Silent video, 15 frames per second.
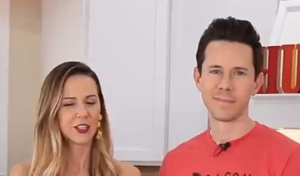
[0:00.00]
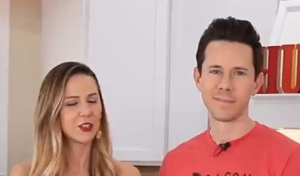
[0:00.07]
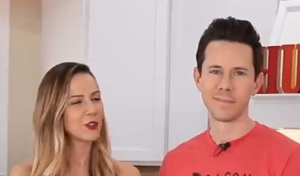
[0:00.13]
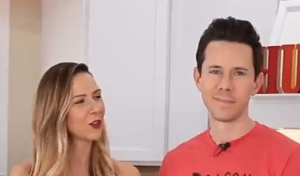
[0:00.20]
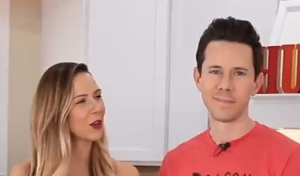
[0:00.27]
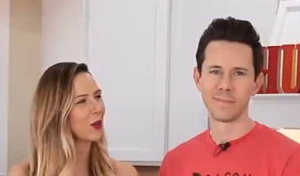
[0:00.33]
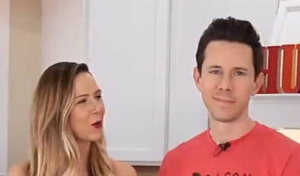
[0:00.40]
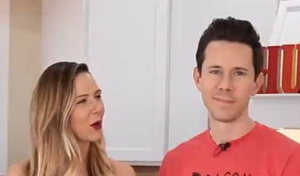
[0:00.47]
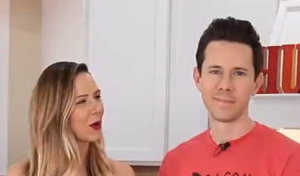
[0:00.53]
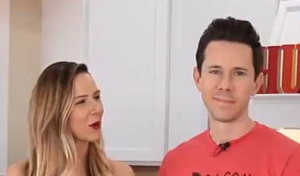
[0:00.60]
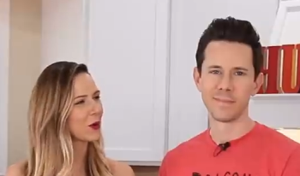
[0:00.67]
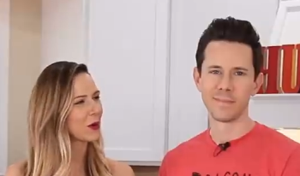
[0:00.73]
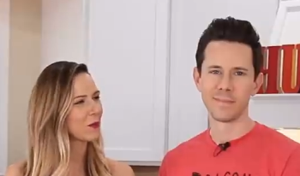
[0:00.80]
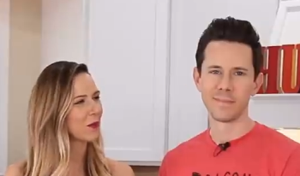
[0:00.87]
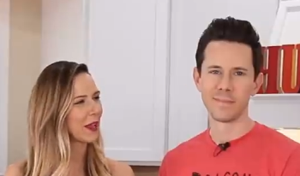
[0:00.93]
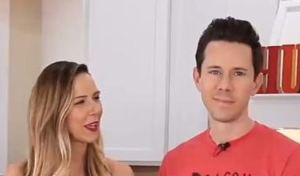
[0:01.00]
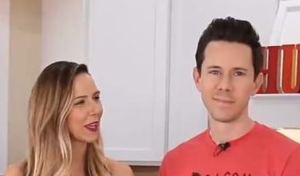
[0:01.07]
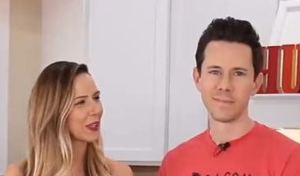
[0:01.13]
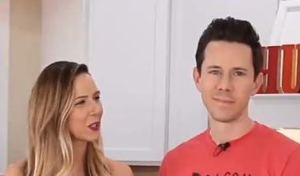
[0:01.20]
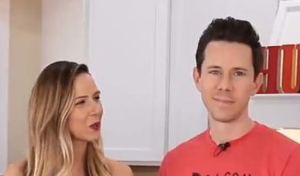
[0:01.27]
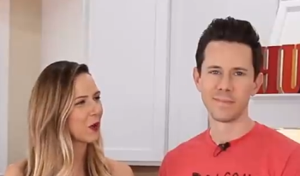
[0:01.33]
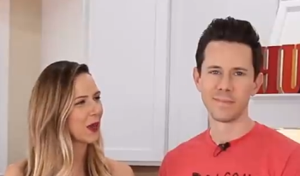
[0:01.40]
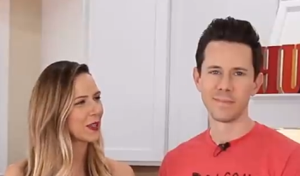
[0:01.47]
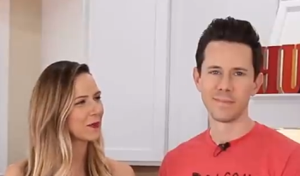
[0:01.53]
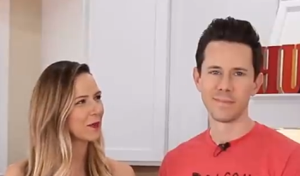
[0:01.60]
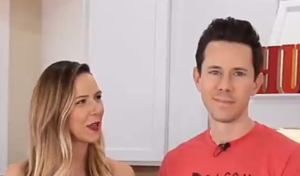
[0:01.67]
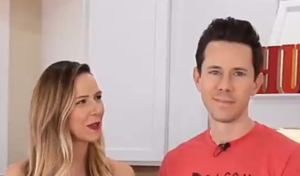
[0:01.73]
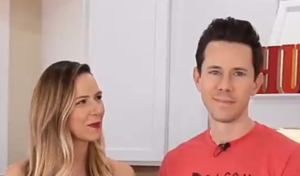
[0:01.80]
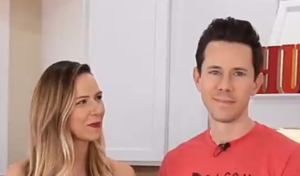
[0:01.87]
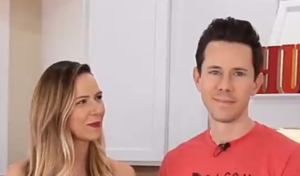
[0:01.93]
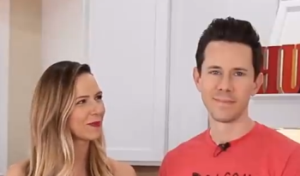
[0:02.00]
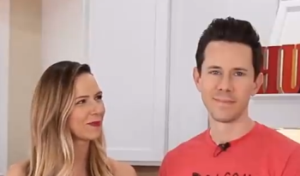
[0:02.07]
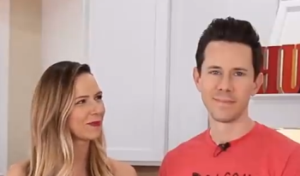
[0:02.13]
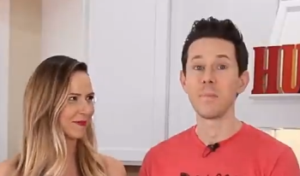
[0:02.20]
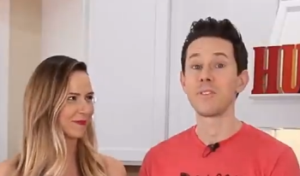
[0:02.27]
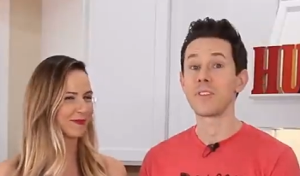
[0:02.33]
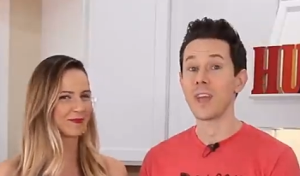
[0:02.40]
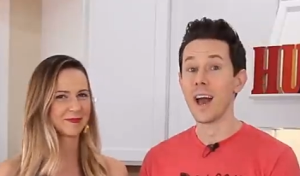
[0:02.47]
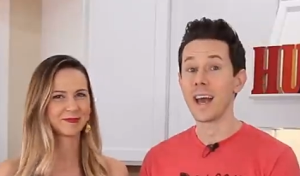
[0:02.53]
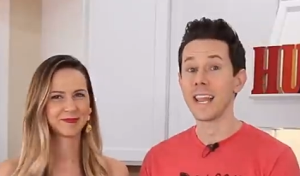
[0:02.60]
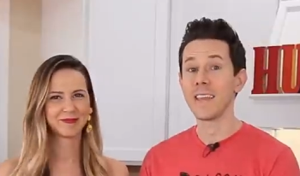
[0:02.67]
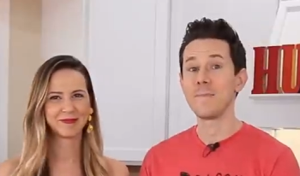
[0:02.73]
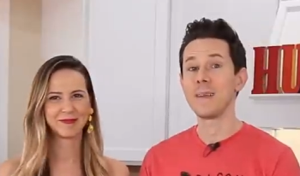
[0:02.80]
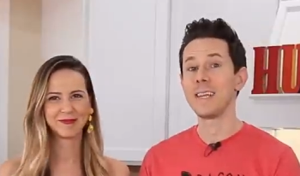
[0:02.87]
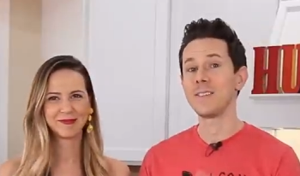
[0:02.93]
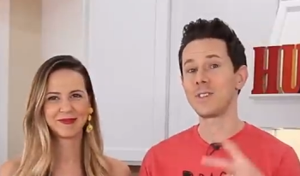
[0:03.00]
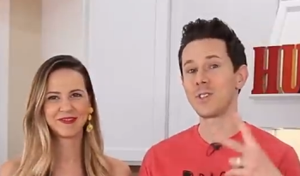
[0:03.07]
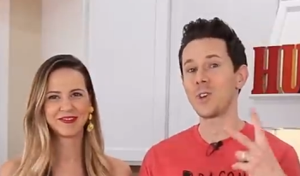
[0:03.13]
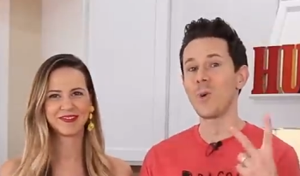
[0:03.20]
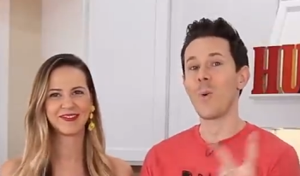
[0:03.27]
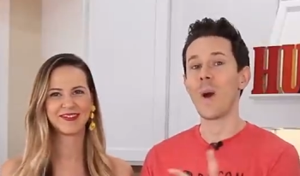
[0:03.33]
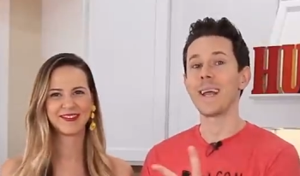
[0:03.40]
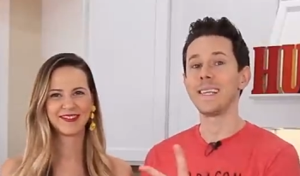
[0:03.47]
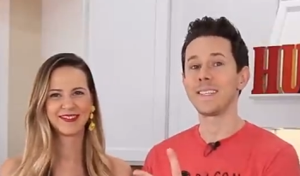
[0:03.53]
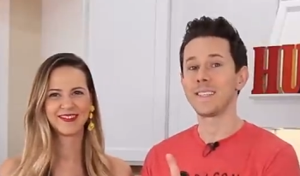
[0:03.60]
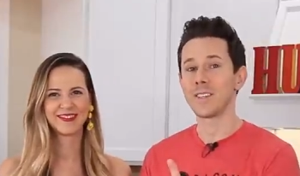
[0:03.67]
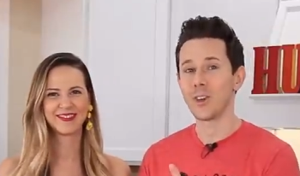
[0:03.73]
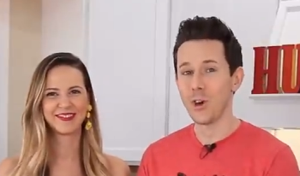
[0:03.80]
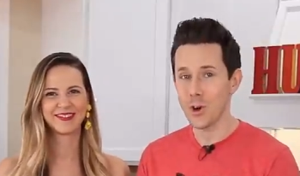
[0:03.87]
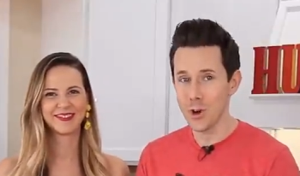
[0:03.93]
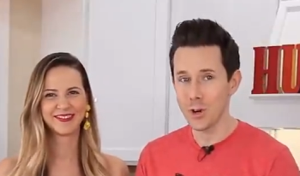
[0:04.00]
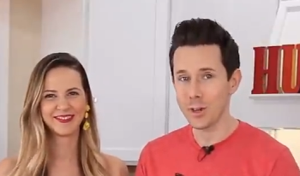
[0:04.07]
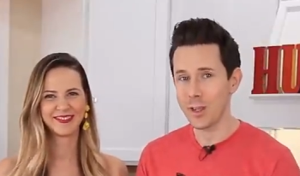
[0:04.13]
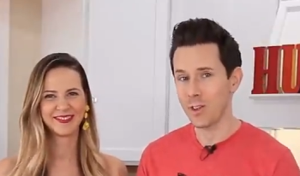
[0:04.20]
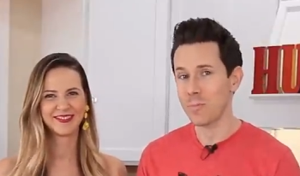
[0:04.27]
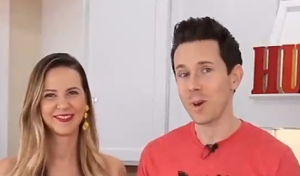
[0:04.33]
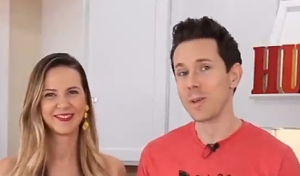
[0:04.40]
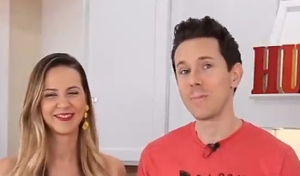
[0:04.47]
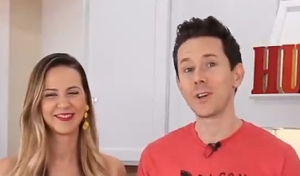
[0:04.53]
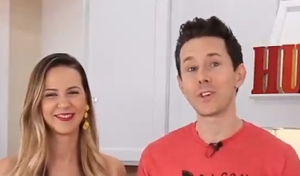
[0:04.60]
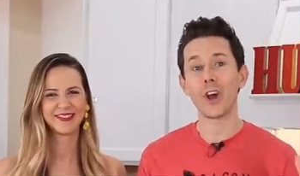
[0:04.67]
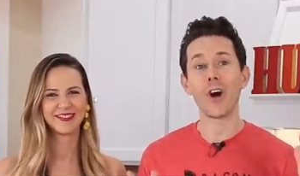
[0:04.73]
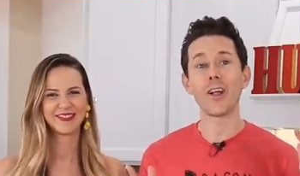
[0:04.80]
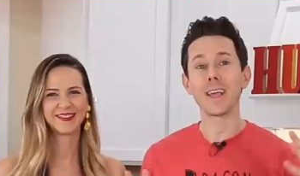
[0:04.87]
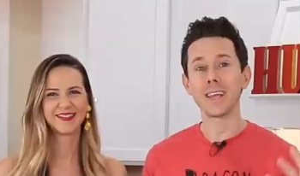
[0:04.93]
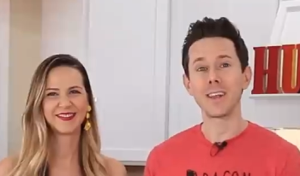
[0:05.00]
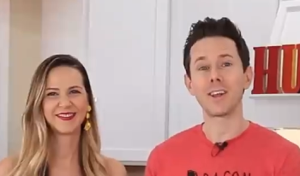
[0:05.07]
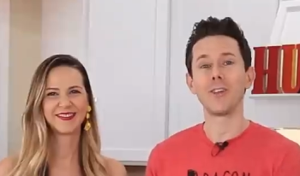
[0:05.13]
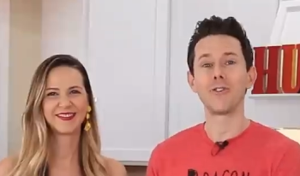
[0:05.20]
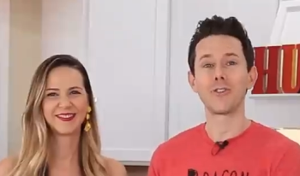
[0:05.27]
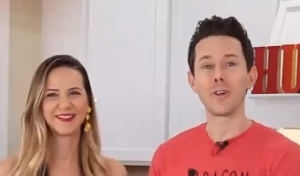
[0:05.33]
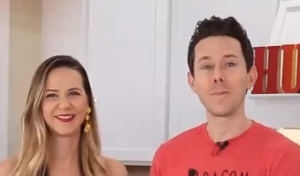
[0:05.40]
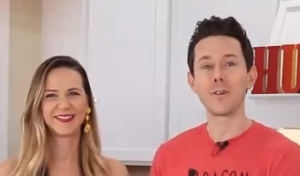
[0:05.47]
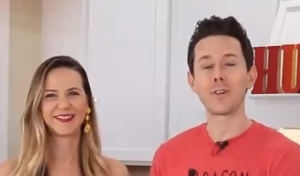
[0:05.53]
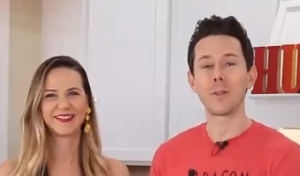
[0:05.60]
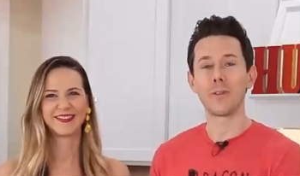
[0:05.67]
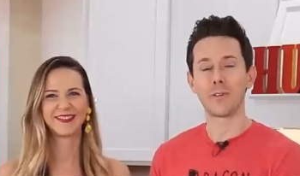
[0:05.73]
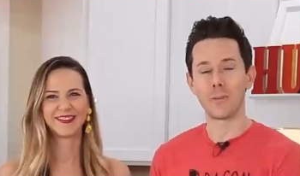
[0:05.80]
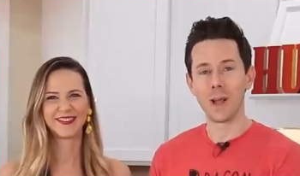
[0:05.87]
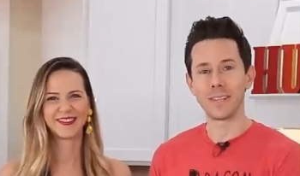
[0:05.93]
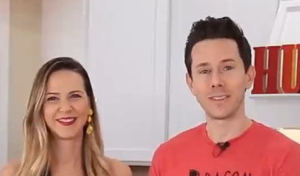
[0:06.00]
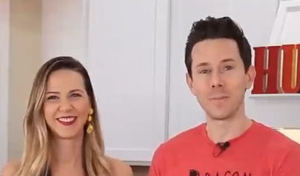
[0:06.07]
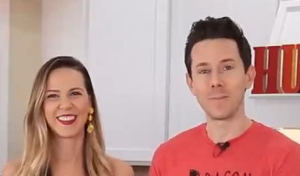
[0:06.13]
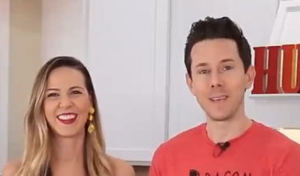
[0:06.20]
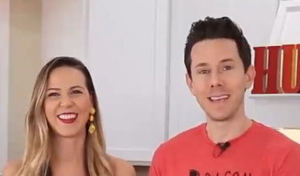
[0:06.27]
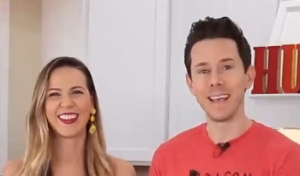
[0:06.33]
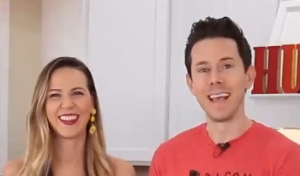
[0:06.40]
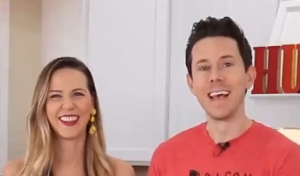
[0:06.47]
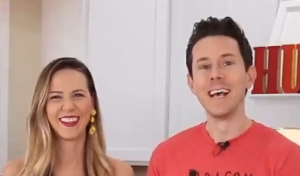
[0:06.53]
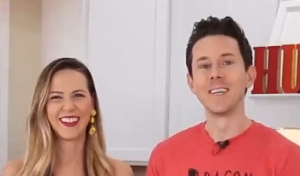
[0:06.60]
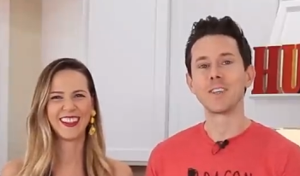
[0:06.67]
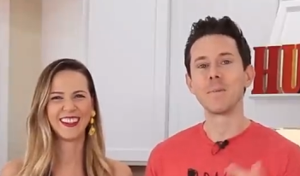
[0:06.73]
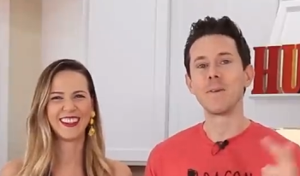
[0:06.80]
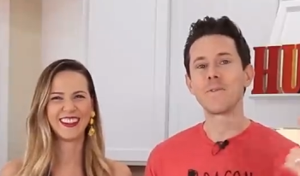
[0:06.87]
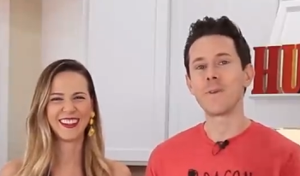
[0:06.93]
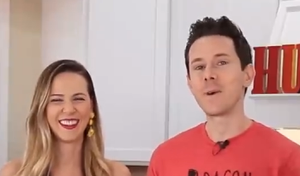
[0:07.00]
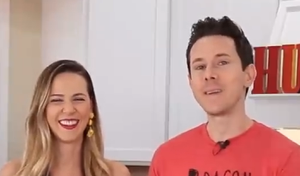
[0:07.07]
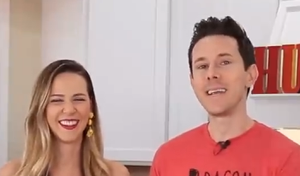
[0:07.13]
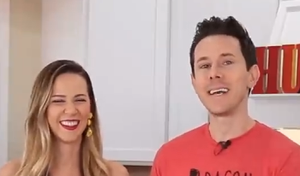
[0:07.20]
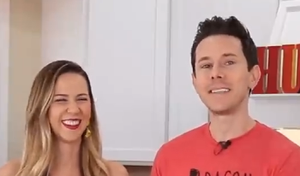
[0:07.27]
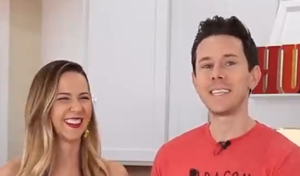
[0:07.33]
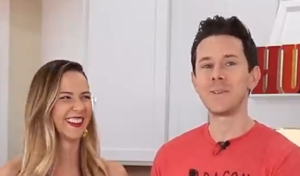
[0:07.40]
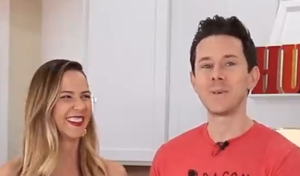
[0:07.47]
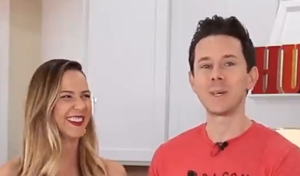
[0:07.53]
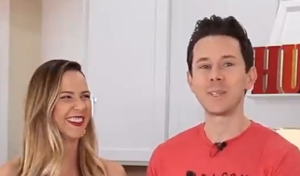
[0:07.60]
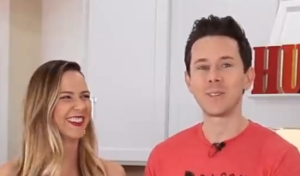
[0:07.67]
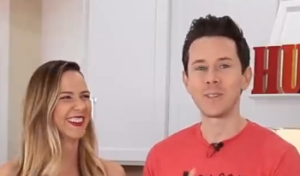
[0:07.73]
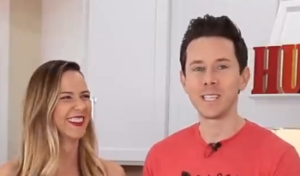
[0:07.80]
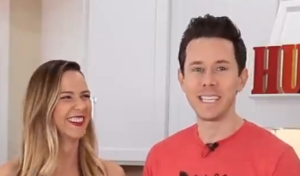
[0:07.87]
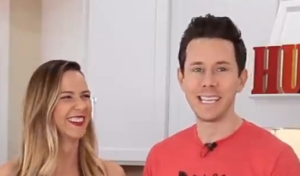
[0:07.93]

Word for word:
Speaker 1: Do you know why we're baking it twice, babe?
Speaker 2: Biscotti means twice cooked. That's pretty much all I can contribute to this recipe. So before Desi works her